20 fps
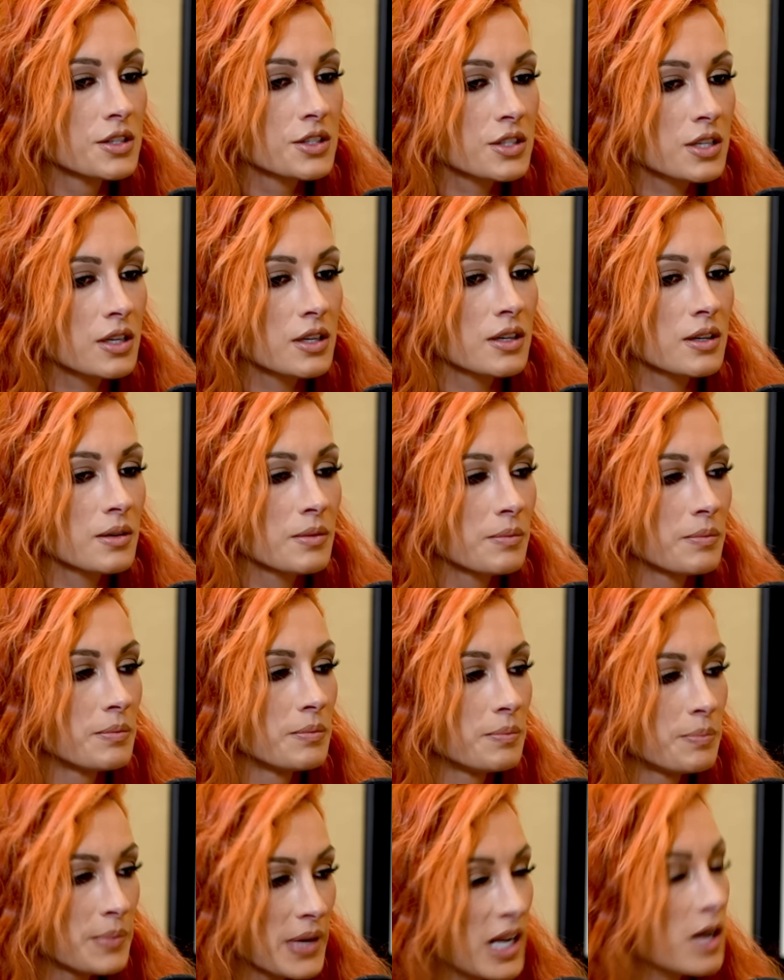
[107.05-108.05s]
to
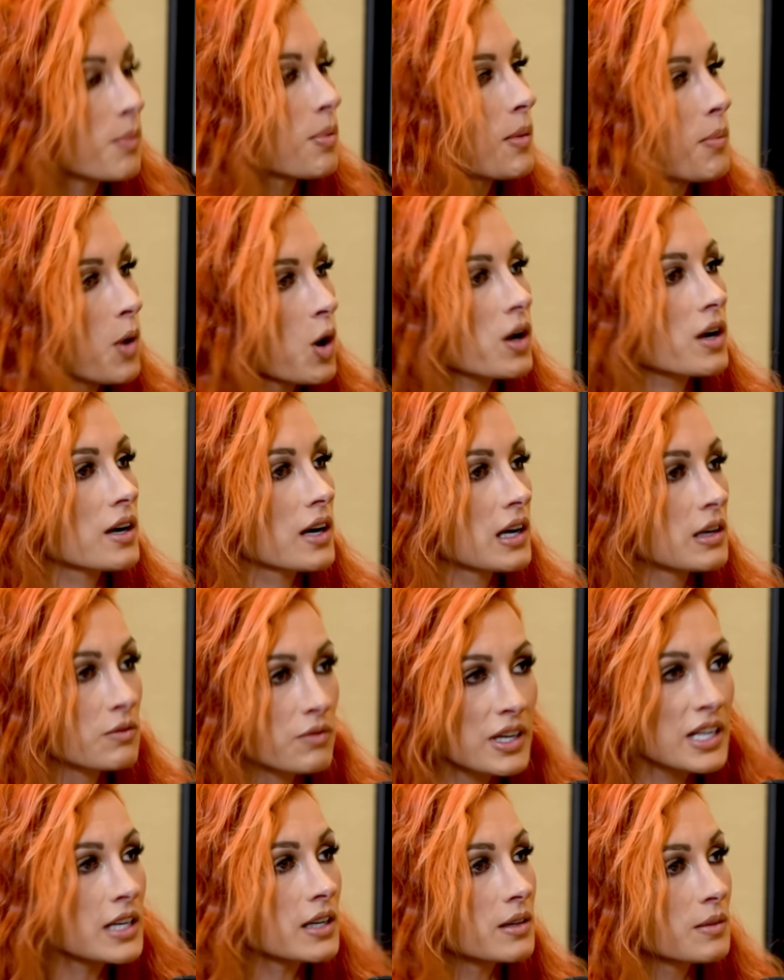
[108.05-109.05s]
pick up a book and
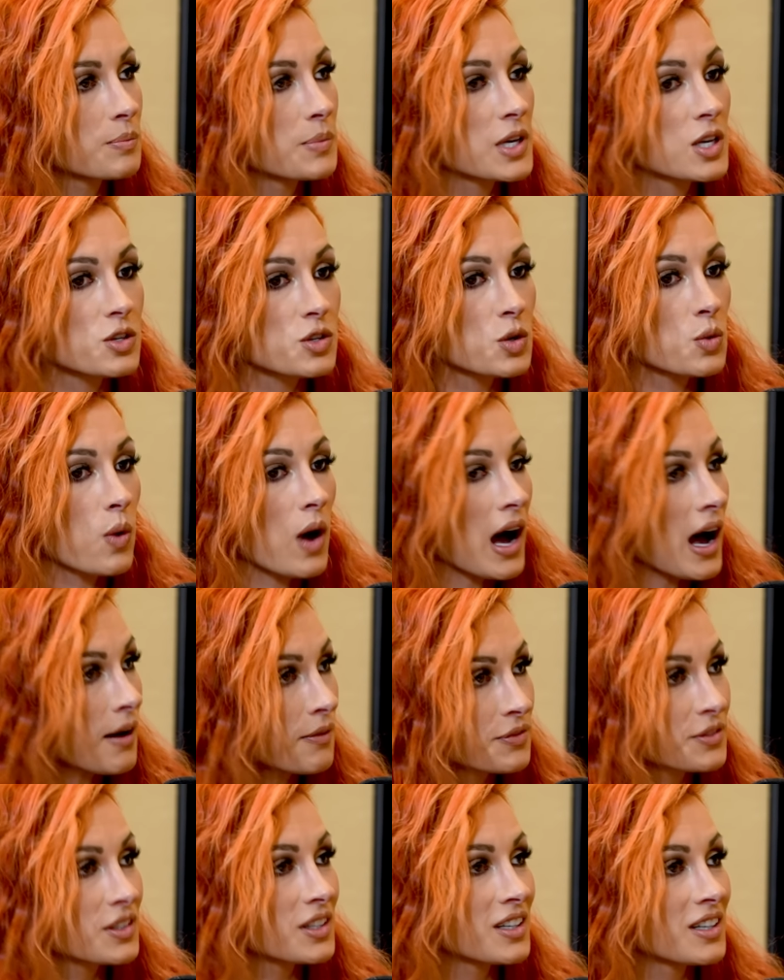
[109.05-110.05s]
read it because you
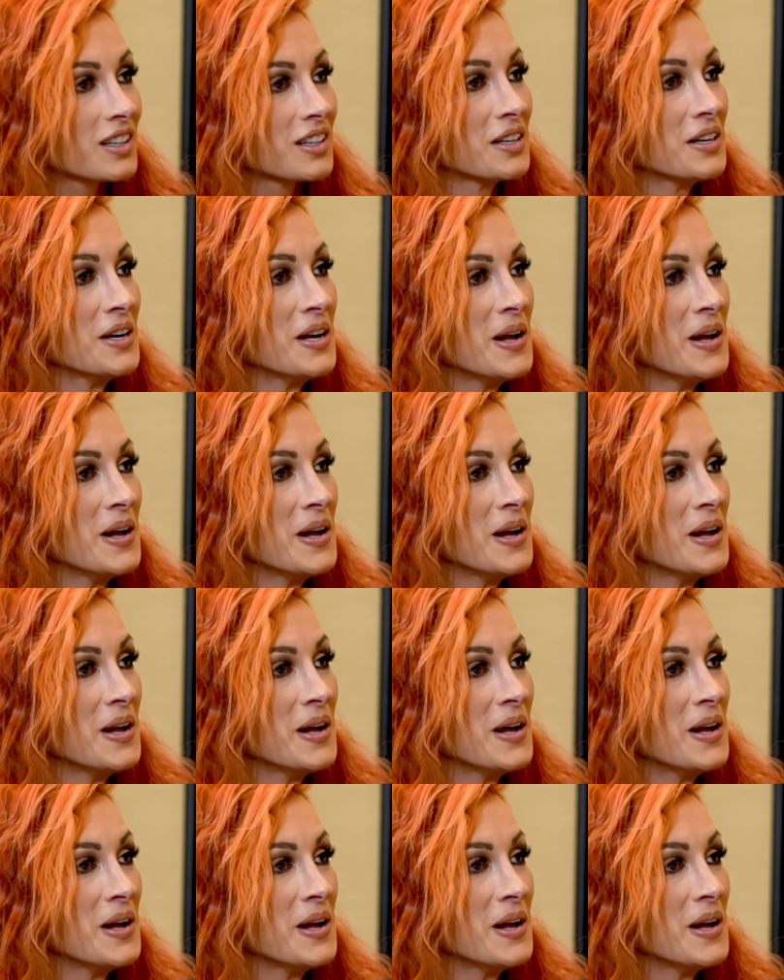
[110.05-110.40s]
have to